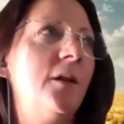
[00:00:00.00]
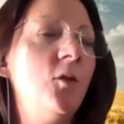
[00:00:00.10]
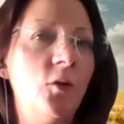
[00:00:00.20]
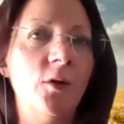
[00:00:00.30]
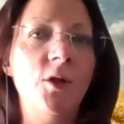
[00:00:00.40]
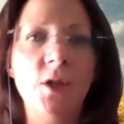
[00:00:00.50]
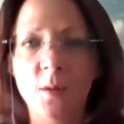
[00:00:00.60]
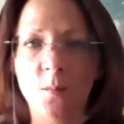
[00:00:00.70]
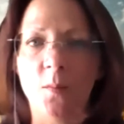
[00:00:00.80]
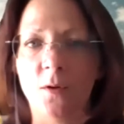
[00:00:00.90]

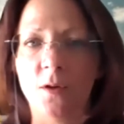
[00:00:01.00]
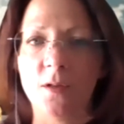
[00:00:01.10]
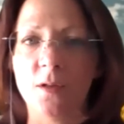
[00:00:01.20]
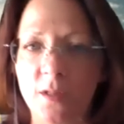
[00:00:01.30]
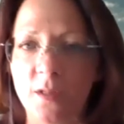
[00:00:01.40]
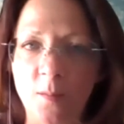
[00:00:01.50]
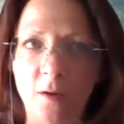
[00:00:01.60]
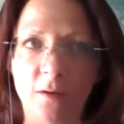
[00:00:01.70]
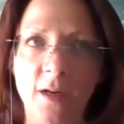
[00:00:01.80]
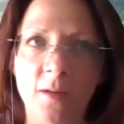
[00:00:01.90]
internship or
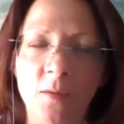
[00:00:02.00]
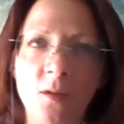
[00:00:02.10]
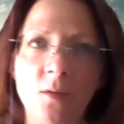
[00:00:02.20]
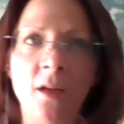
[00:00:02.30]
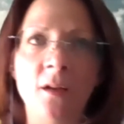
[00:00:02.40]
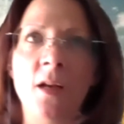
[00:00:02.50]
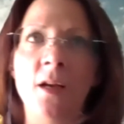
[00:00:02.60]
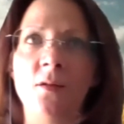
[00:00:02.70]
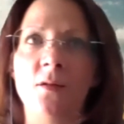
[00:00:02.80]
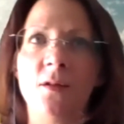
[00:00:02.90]
similar, and when you
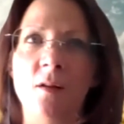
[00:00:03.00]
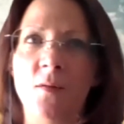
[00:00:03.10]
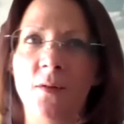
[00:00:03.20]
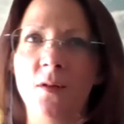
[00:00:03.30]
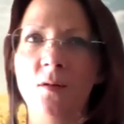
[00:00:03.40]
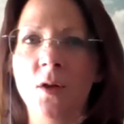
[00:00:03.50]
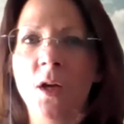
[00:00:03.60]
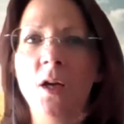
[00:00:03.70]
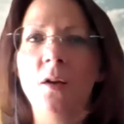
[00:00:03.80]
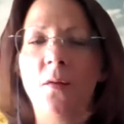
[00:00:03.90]
analyze yourself and you
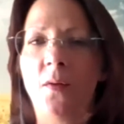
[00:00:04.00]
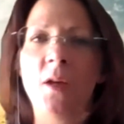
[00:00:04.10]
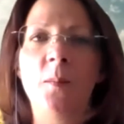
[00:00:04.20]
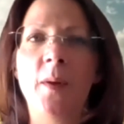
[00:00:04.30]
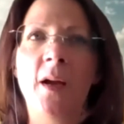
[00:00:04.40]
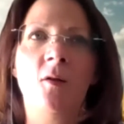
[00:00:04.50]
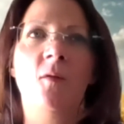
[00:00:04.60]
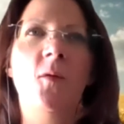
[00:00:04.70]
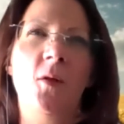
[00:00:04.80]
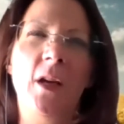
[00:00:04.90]
think back
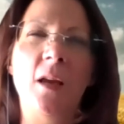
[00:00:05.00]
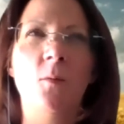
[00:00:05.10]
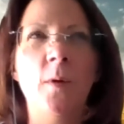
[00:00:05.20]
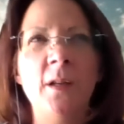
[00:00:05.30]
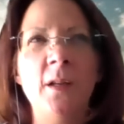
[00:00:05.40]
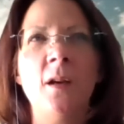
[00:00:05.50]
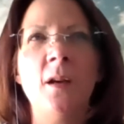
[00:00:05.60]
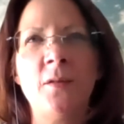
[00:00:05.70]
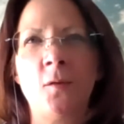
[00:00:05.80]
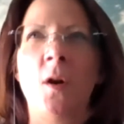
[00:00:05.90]
of, okay, where did
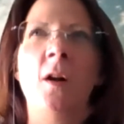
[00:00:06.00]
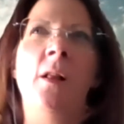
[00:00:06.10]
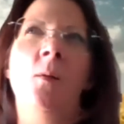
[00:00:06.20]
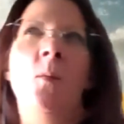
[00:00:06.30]
I struggle?